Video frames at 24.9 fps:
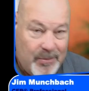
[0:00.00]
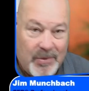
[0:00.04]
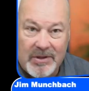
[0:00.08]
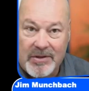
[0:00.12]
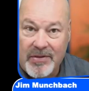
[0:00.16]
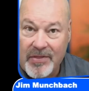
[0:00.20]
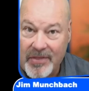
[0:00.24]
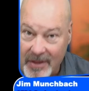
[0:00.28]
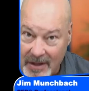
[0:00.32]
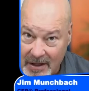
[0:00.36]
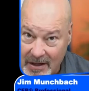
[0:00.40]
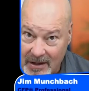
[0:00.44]

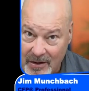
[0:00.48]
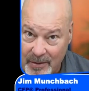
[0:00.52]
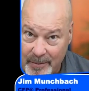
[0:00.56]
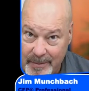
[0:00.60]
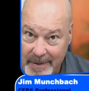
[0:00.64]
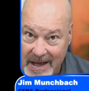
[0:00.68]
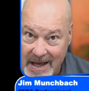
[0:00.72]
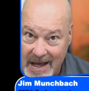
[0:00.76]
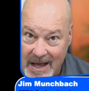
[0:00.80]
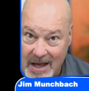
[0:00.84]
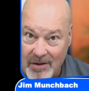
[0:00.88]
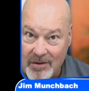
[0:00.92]
But think
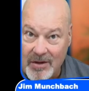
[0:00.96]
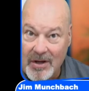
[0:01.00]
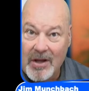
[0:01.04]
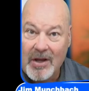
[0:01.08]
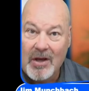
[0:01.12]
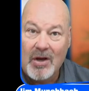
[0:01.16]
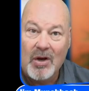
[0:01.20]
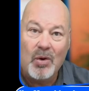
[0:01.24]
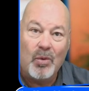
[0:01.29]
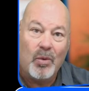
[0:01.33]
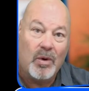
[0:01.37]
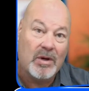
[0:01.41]
about
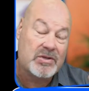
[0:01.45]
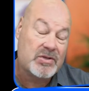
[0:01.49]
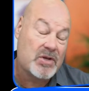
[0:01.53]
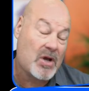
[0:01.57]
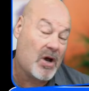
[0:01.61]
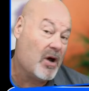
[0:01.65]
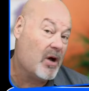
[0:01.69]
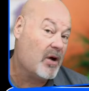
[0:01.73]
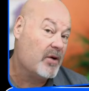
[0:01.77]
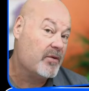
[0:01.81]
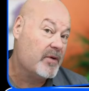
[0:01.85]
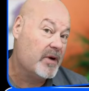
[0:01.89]
what's
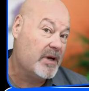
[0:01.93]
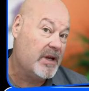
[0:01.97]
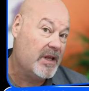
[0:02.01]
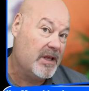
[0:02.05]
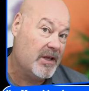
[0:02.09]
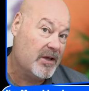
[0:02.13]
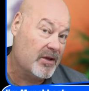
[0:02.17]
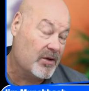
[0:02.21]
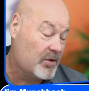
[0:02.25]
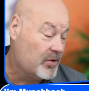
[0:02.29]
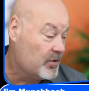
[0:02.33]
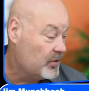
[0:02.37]

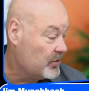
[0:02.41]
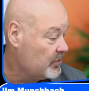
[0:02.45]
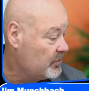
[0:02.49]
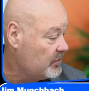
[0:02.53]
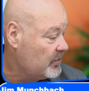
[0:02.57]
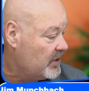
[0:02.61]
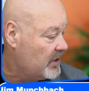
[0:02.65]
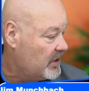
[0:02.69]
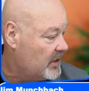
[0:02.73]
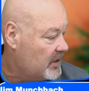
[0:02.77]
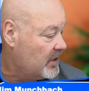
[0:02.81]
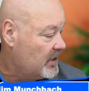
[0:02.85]
already
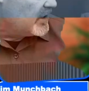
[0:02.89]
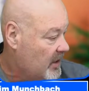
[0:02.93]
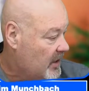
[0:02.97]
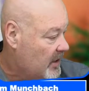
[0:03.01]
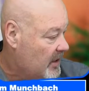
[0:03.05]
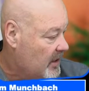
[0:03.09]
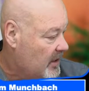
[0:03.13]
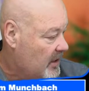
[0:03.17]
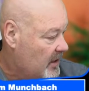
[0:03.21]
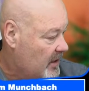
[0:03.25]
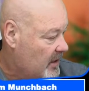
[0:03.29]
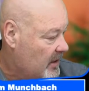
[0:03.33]
included
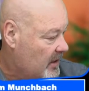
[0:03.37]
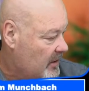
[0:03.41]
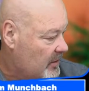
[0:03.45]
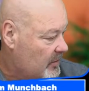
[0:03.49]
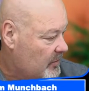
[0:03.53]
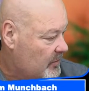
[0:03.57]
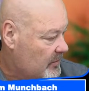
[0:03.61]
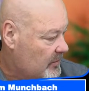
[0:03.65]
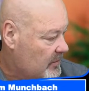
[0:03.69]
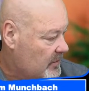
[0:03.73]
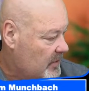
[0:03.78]
uh,